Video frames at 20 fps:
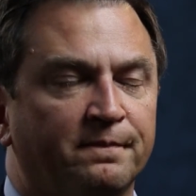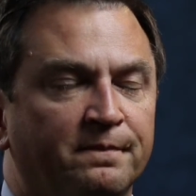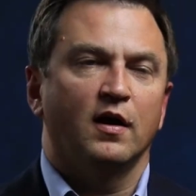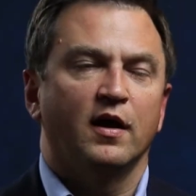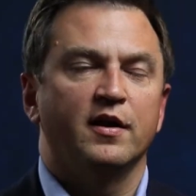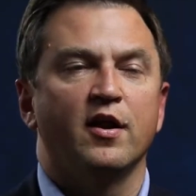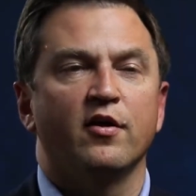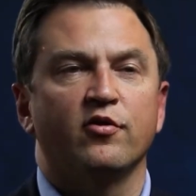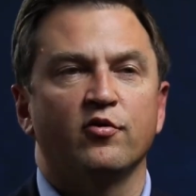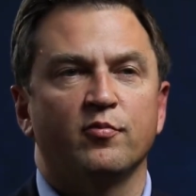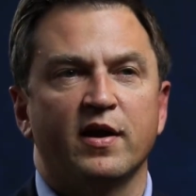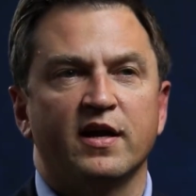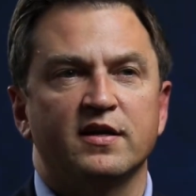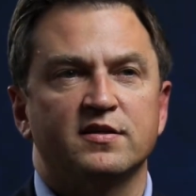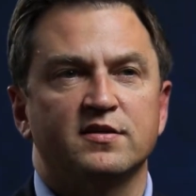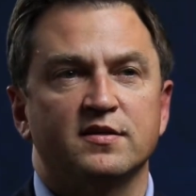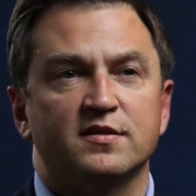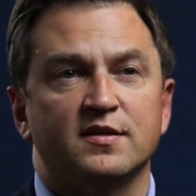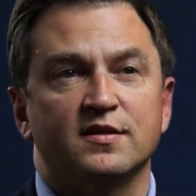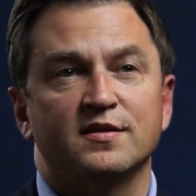Another
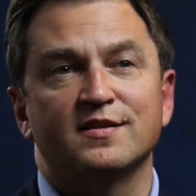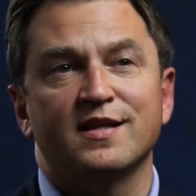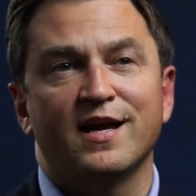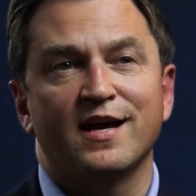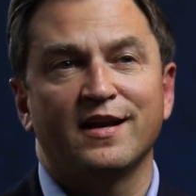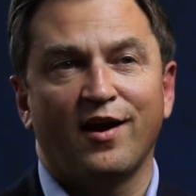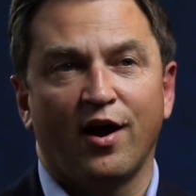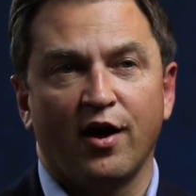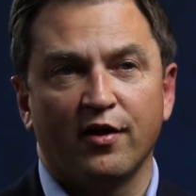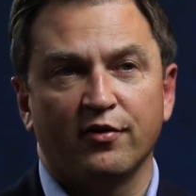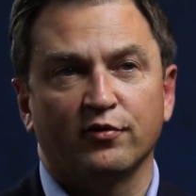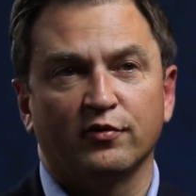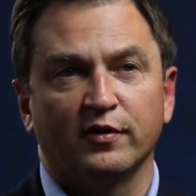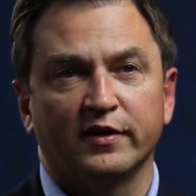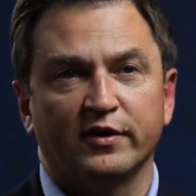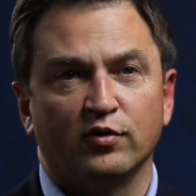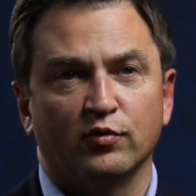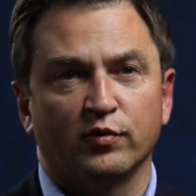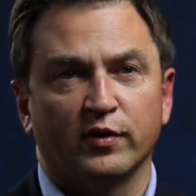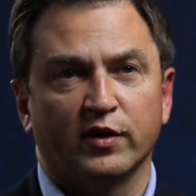basis is that other
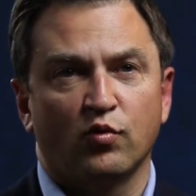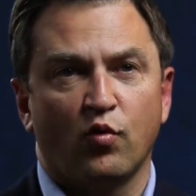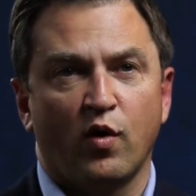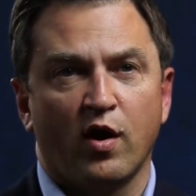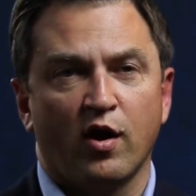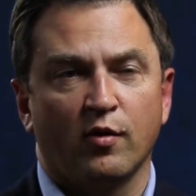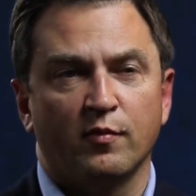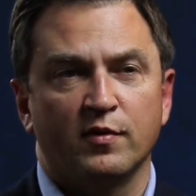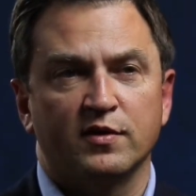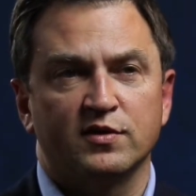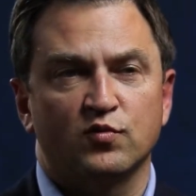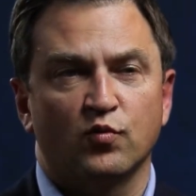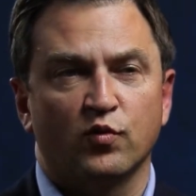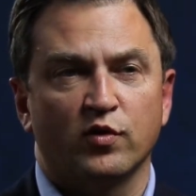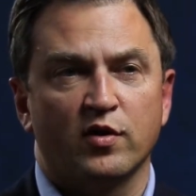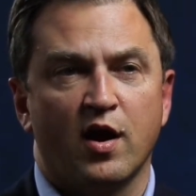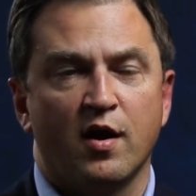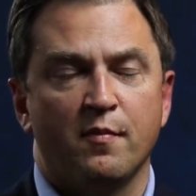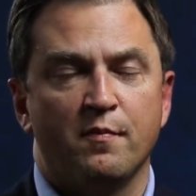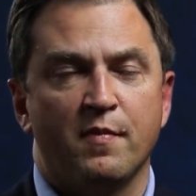legal requirements were
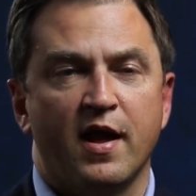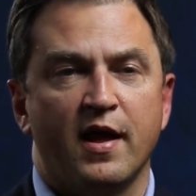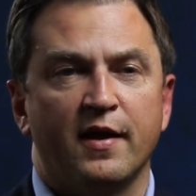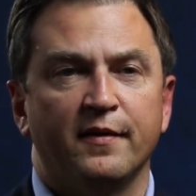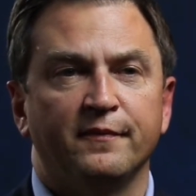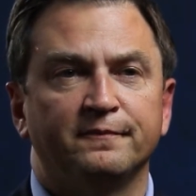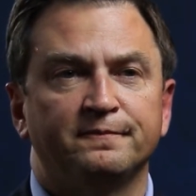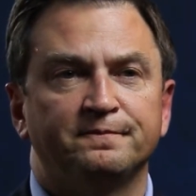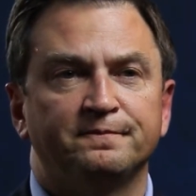not met.